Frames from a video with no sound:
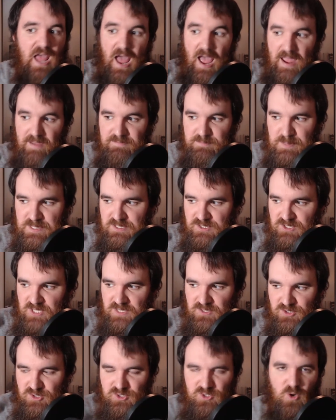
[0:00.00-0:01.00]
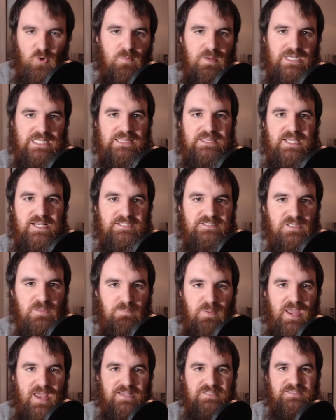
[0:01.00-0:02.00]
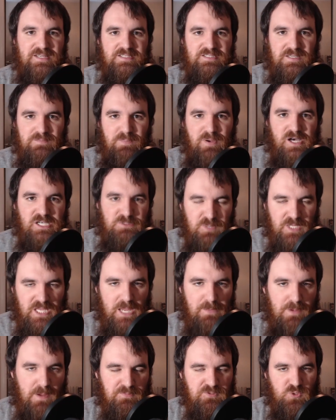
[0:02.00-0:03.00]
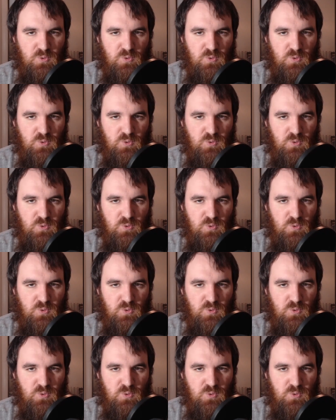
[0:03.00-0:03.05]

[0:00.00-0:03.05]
I've been sent so many things in the past that it's impossible to keep up.